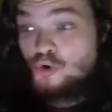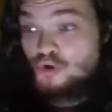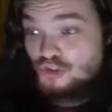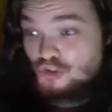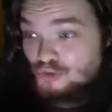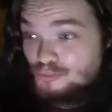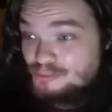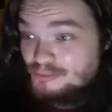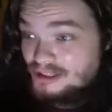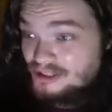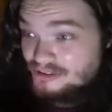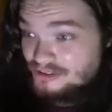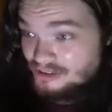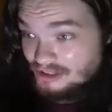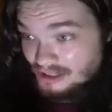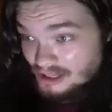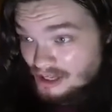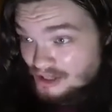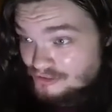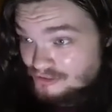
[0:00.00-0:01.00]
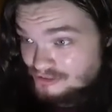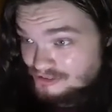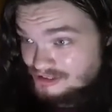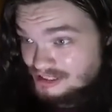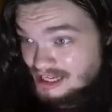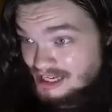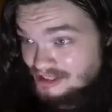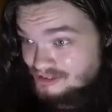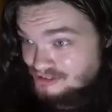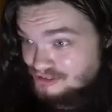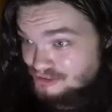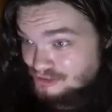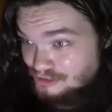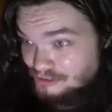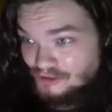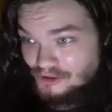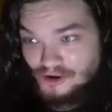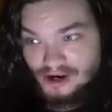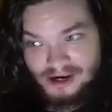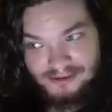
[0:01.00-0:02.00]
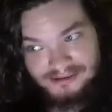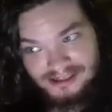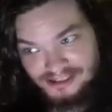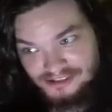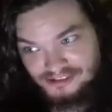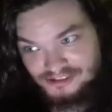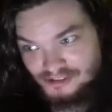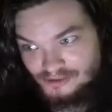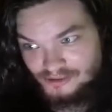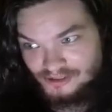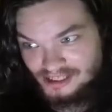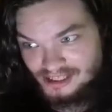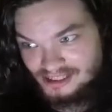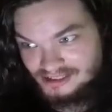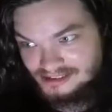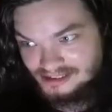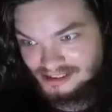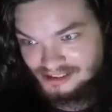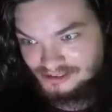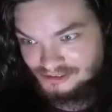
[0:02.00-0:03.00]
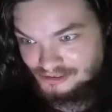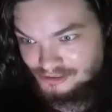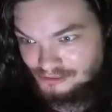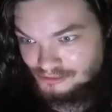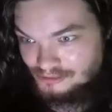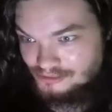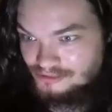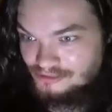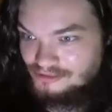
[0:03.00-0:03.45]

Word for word: you mean the other tattoo? No, I'm not showing that tattoo.